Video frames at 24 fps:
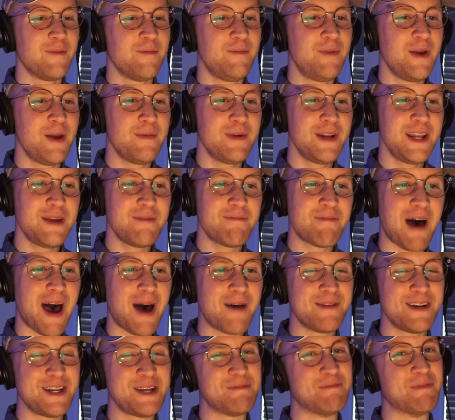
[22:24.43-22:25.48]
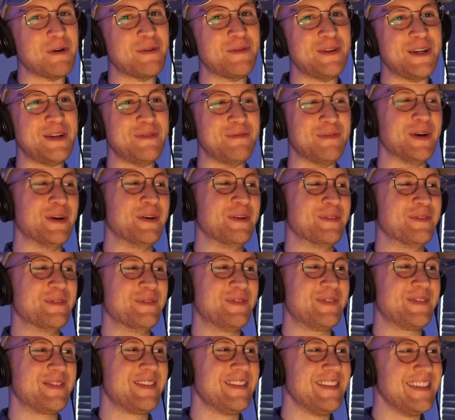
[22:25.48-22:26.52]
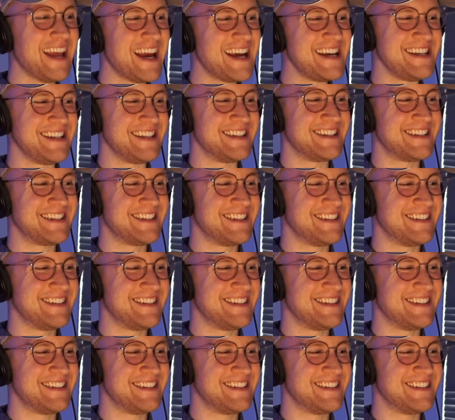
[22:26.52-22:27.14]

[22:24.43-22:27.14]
Bibbidi bobbidi boobity boo. Nice.